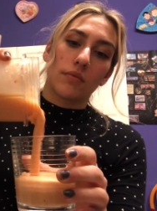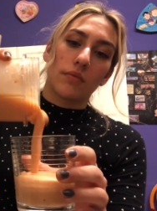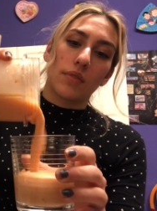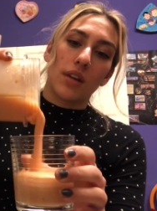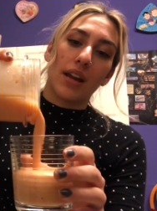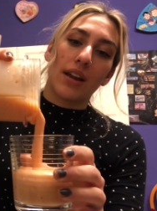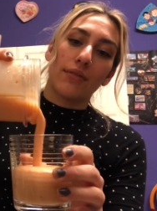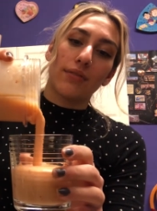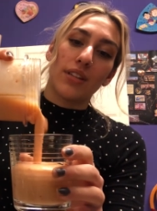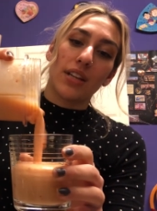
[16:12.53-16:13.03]
And
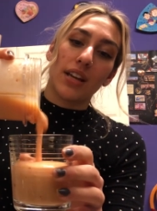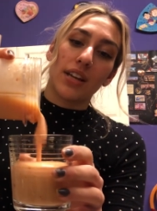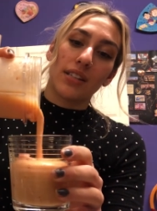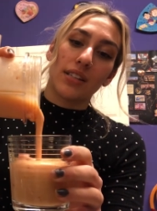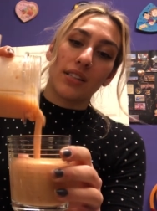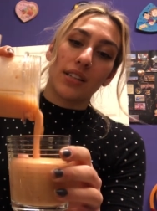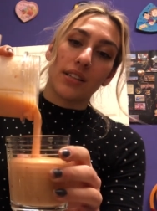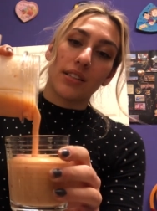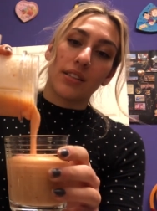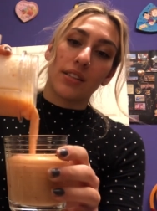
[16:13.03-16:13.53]
I've taste
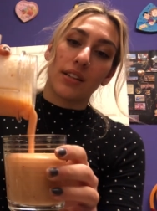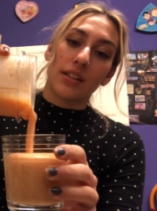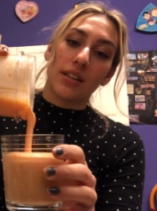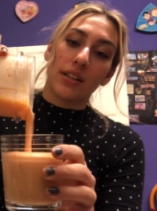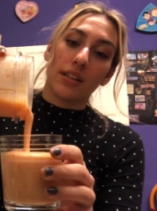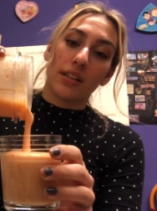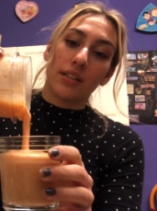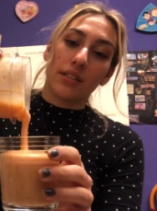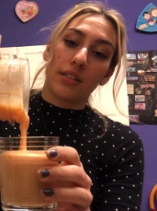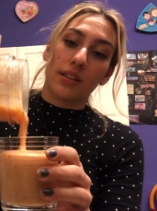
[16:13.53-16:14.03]
tested
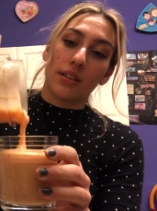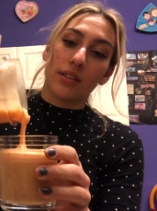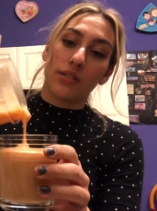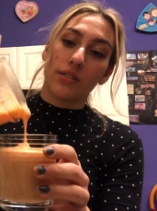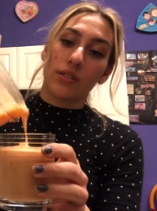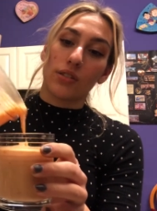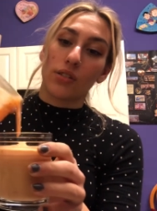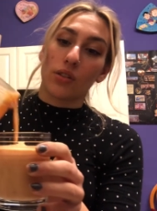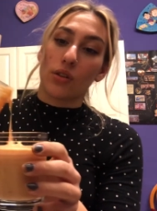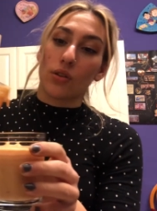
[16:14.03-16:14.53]
it. It
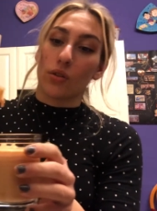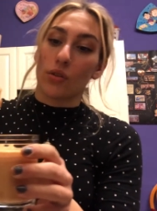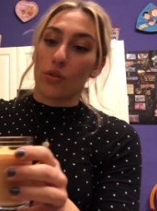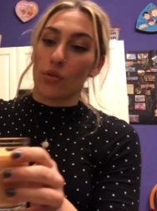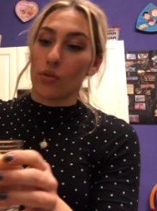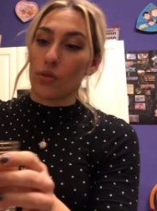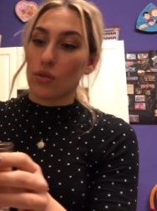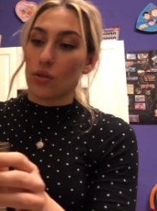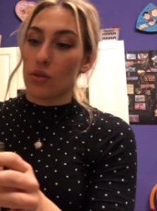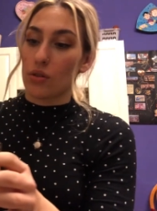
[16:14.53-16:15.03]
tastes
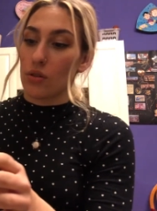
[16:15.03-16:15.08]
good.